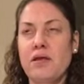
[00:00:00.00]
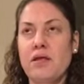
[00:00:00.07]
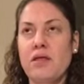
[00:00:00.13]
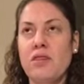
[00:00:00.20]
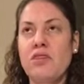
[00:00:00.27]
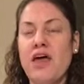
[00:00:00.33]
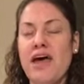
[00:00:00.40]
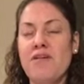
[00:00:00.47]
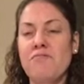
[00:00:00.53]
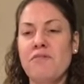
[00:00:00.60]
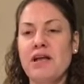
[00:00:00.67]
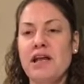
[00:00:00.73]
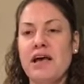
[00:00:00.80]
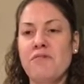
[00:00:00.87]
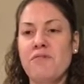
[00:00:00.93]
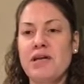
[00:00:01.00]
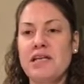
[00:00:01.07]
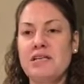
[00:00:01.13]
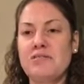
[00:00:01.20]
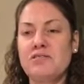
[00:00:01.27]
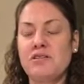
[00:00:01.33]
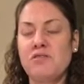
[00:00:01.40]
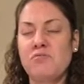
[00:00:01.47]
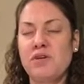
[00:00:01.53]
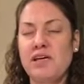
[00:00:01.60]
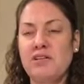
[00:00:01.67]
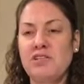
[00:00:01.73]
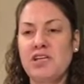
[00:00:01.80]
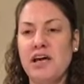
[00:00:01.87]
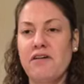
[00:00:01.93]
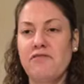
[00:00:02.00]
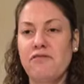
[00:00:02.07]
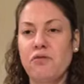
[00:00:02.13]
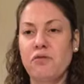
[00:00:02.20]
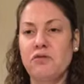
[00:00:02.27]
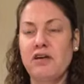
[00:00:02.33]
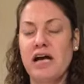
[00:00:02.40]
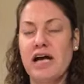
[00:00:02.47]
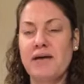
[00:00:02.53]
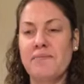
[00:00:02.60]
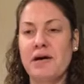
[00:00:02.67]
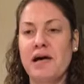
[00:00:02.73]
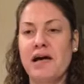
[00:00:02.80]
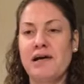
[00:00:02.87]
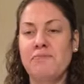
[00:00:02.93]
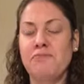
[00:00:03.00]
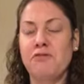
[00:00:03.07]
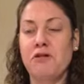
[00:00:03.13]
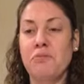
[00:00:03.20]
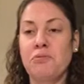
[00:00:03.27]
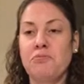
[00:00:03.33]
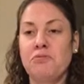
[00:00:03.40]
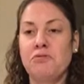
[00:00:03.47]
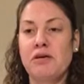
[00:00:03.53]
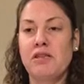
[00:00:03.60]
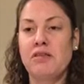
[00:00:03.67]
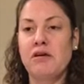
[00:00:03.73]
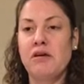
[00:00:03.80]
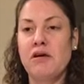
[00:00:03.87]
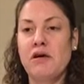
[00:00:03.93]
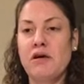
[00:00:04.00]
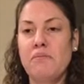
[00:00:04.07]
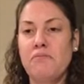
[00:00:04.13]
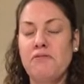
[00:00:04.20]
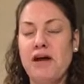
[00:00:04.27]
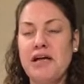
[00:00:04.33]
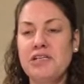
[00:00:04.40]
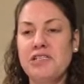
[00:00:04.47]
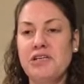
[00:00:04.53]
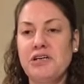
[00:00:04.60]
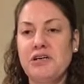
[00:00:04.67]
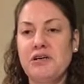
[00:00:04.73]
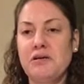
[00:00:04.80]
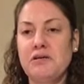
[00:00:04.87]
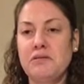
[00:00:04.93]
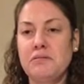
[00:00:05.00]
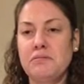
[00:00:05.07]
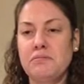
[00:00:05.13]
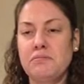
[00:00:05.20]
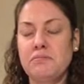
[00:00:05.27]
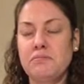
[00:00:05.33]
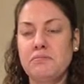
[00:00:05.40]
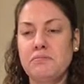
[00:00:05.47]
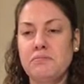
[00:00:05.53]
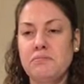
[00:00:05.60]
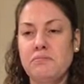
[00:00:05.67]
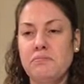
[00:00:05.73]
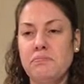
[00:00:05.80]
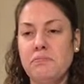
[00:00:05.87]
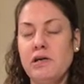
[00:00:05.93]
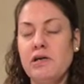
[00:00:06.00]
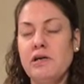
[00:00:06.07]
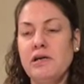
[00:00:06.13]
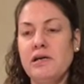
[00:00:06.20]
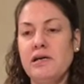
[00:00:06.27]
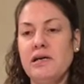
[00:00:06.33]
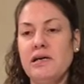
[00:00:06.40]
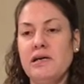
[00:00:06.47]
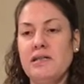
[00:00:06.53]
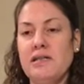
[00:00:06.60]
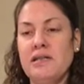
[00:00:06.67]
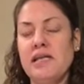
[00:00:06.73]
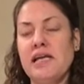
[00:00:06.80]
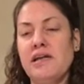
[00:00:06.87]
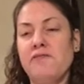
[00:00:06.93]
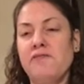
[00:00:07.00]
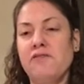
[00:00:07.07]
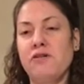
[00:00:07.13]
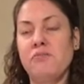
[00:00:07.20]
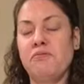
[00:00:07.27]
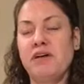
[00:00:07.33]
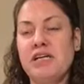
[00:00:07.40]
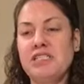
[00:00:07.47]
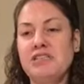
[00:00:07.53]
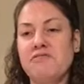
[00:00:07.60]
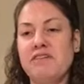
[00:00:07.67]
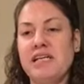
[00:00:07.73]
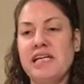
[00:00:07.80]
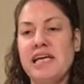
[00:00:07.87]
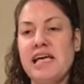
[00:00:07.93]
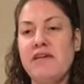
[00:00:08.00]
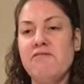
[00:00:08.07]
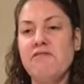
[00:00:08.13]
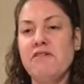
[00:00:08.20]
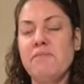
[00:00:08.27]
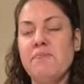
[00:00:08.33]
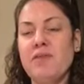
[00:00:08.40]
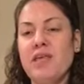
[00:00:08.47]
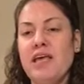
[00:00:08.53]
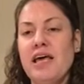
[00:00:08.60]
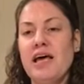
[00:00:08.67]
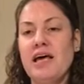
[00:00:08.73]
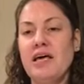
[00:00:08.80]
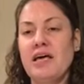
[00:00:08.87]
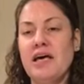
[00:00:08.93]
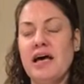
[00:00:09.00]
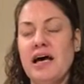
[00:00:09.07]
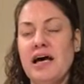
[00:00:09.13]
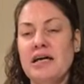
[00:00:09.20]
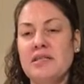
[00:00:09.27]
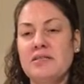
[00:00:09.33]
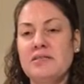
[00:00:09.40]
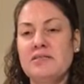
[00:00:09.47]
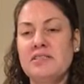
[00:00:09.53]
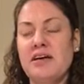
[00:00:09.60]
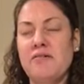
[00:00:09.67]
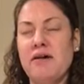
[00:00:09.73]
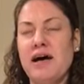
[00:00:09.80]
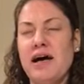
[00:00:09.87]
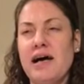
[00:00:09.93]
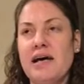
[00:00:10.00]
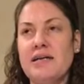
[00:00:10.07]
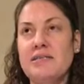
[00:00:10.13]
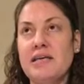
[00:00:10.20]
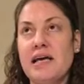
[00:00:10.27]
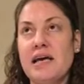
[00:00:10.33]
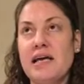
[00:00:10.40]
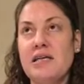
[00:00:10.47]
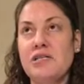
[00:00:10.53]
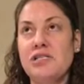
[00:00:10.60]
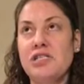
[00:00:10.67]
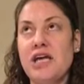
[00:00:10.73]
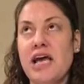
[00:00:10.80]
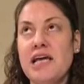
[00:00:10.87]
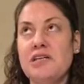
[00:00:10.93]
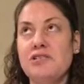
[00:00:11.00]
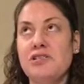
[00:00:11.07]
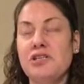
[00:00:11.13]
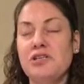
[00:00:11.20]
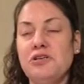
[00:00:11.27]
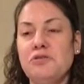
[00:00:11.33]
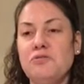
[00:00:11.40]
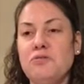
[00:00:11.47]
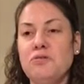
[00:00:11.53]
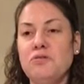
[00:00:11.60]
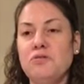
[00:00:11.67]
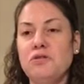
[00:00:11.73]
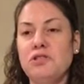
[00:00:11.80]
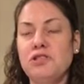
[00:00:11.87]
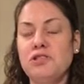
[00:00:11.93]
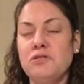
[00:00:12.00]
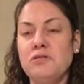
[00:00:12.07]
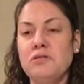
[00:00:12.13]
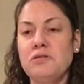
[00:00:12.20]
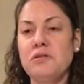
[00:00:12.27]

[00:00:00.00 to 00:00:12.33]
then when I went into the wheelchair full time I had problems with pressure and need for pressure relief, and so I had a J2 cushion